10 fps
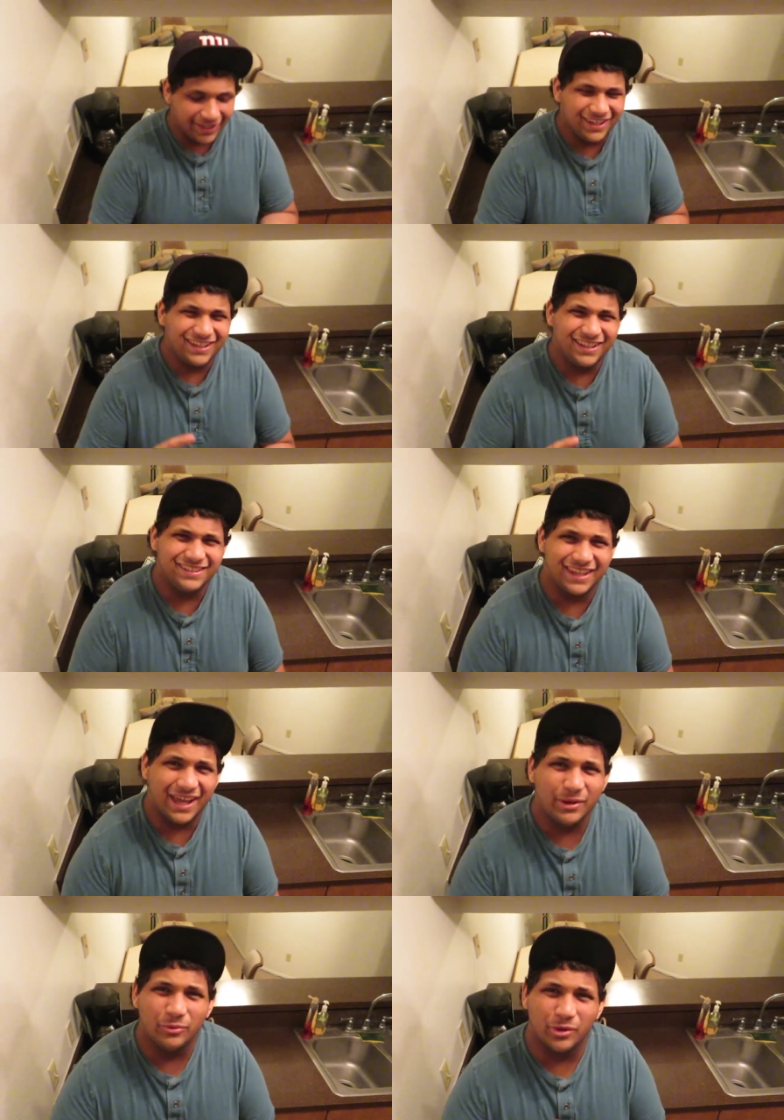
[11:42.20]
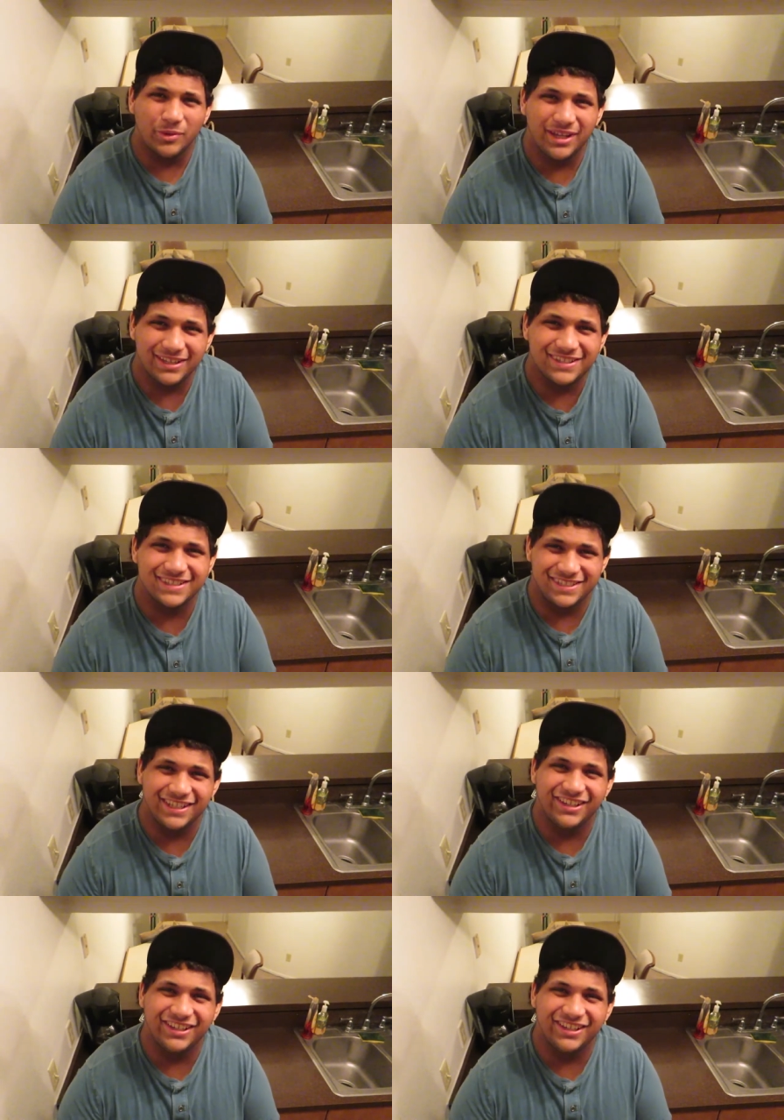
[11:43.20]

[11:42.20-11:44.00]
any day where we get to see